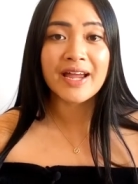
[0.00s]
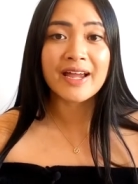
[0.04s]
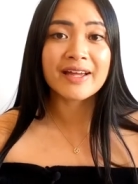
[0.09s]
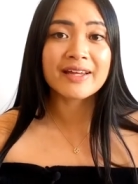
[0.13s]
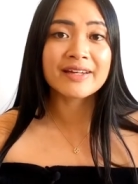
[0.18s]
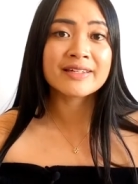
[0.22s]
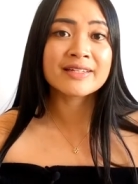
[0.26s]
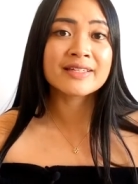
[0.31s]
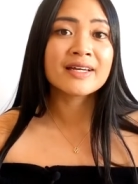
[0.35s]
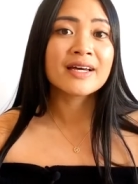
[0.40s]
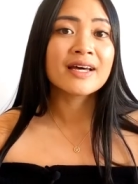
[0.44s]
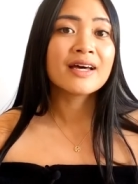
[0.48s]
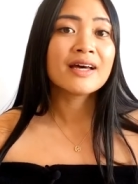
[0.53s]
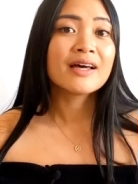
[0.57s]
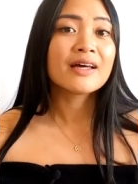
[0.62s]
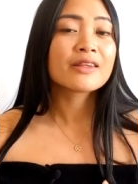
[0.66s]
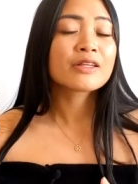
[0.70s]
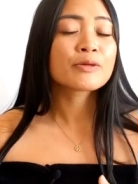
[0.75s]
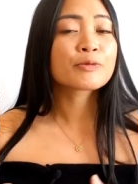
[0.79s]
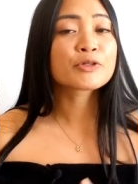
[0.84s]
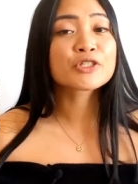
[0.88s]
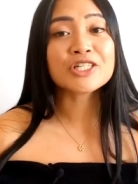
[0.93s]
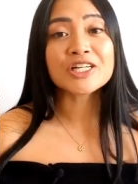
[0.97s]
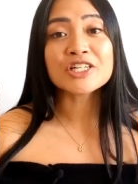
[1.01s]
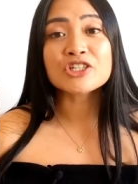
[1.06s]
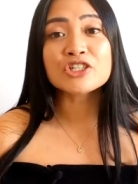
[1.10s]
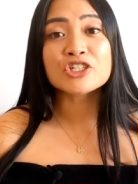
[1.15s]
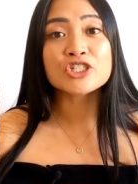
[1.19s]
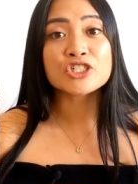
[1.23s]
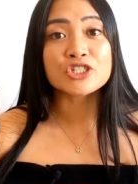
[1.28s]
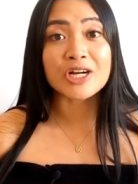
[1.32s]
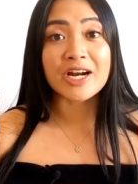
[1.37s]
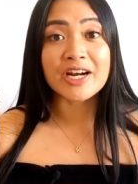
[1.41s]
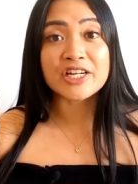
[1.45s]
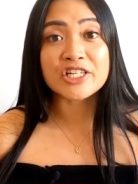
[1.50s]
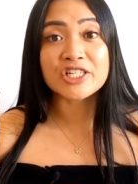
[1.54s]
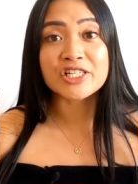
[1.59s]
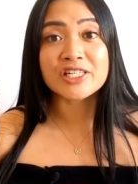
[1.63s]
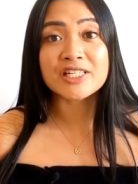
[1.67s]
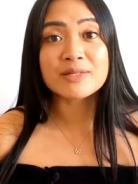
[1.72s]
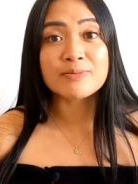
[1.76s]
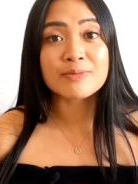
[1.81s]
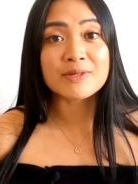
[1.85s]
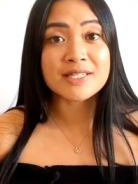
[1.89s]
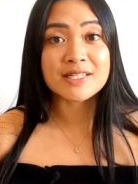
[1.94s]
And the projector
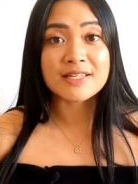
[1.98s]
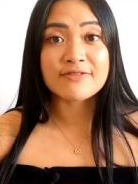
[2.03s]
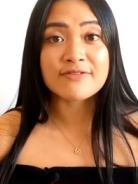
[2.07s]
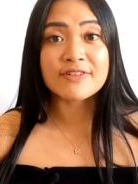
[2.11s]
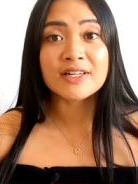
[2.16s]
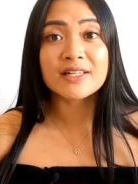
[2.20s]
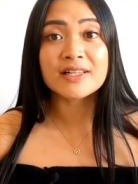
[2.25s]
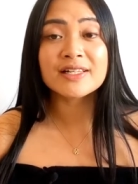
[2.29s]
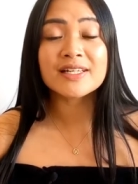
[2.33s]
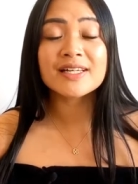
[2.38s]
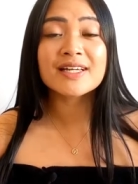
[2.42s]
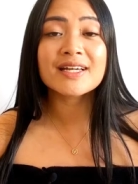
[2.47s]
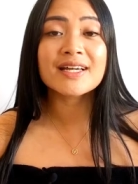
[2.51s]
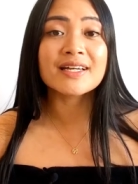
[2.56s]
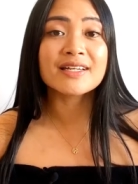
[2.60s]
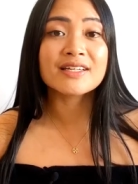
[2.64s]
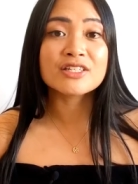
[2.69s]
strategy specifically